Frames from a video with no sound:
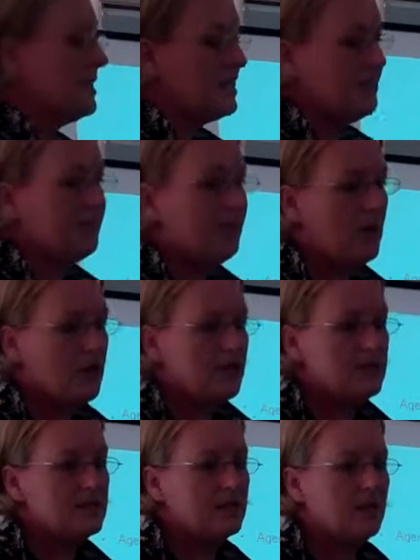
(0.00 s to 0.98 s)
is
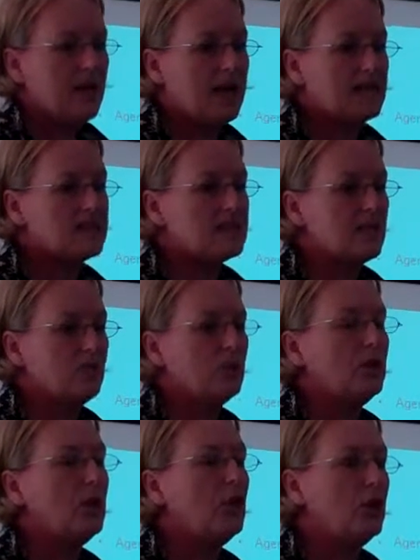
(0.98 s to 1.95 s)
defined as
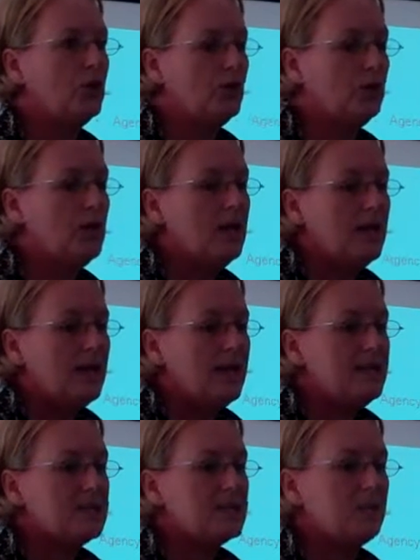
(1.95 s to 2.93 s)
someone who
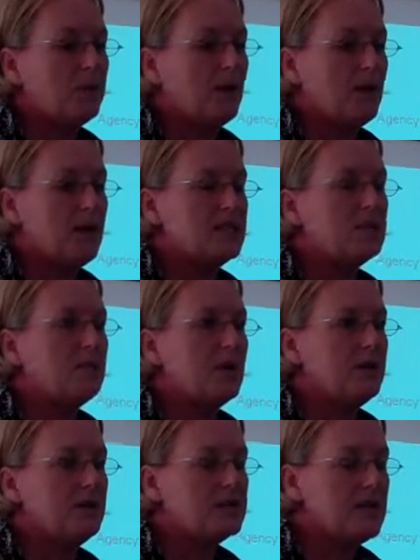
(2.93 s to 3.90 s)
is supplied
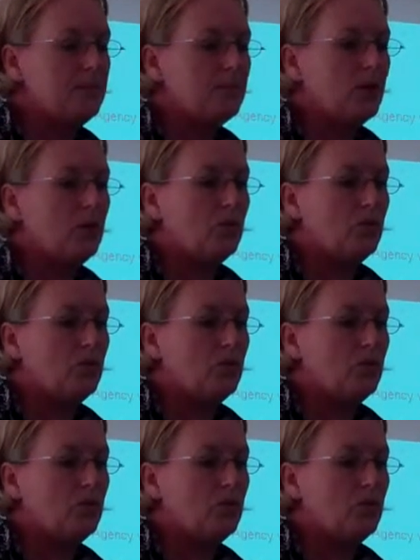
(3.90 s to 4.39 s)
by a temporary